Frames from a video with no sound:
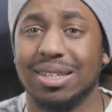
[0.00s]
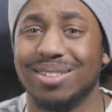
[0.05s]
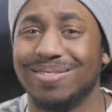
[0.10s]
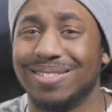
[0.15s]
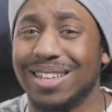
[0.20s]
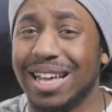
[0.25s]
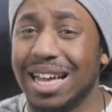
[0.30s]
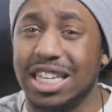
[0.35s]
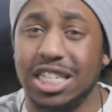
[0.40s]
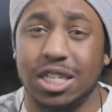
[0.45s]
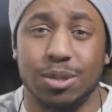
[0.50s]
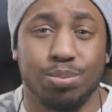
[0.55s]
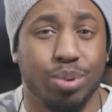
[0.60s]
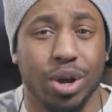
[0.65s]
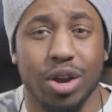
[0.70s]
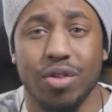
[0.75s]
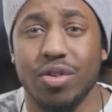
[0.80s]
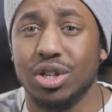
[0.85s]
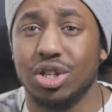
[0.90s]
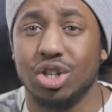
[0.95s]
the
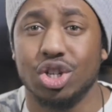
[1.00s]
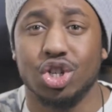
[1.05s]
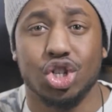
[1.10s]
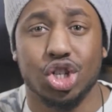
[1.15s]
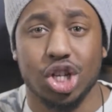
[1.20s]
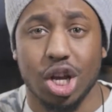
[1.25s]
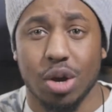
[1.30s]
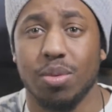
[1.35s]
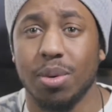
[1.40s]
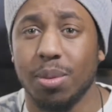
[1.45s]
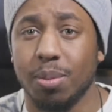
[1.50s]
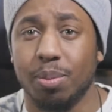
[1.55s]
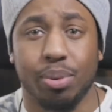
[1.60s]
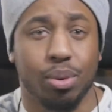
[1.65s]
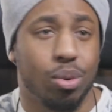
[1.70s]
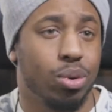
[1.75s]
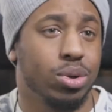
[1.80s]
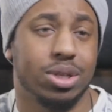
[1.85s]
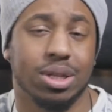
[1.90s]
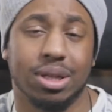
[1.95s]
experience is so
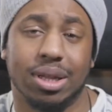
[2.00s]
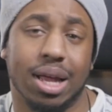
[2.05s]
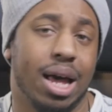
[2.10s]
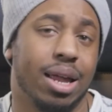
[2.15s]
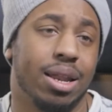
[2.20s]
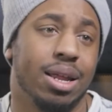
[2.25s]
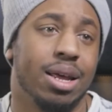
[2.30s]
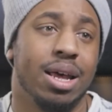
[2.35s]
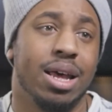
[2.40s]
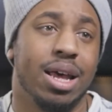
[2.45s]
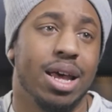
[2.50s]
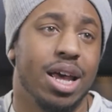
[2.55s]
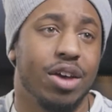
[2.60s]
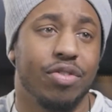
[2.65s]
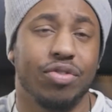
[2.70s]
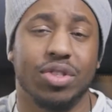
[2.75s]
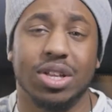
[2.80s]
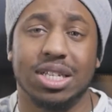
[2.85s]
important that if the